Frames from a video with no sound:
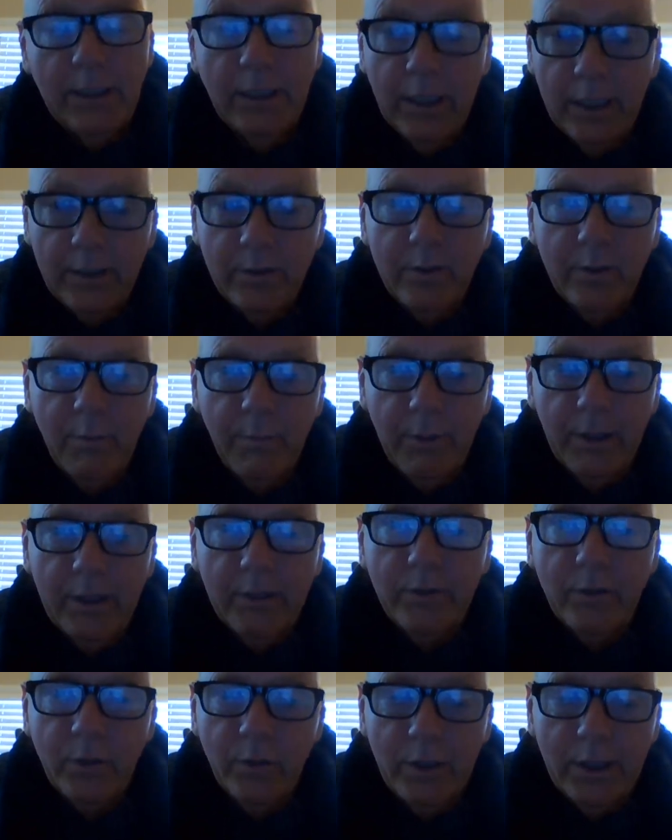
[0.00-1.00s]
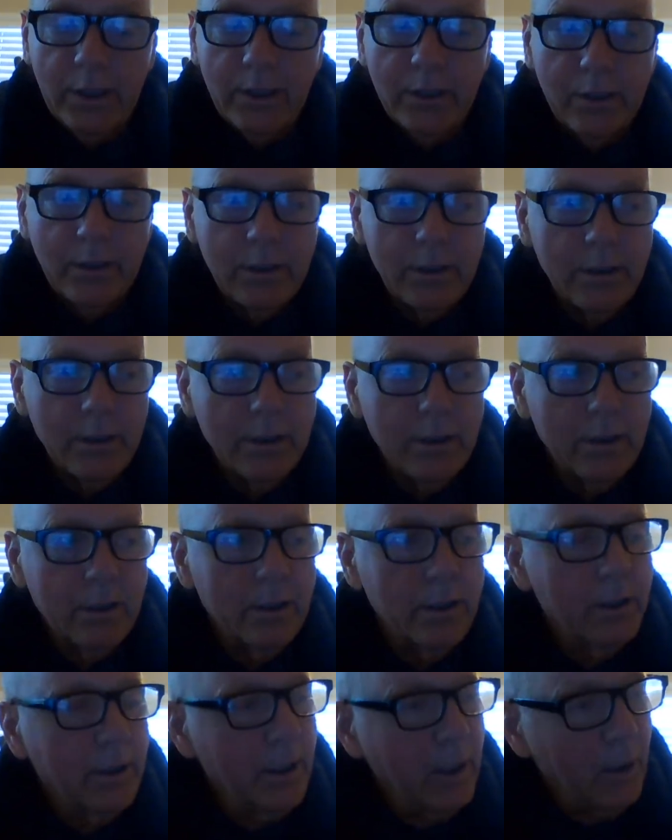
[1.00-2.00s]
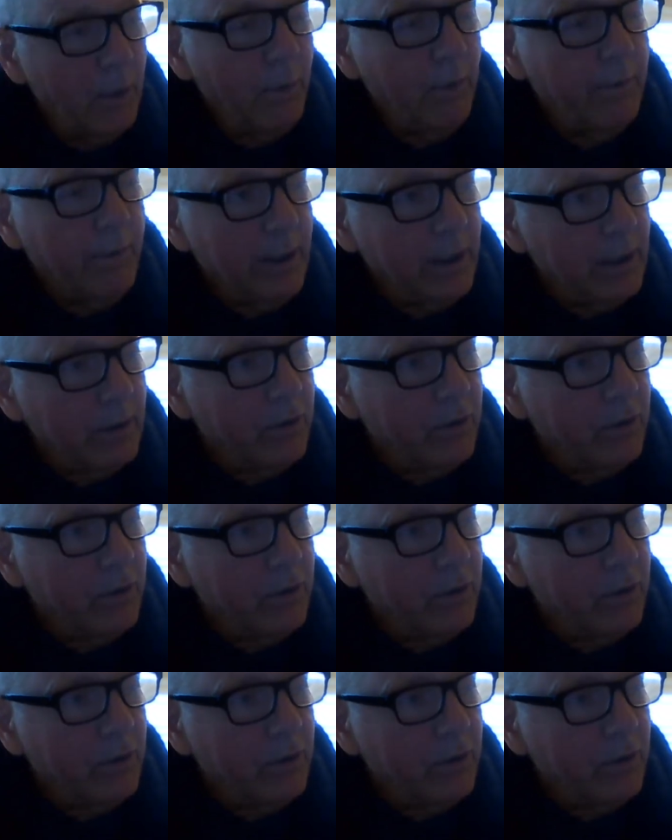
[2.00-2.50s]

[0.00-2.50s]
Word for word: Yes, by His grace. We've got a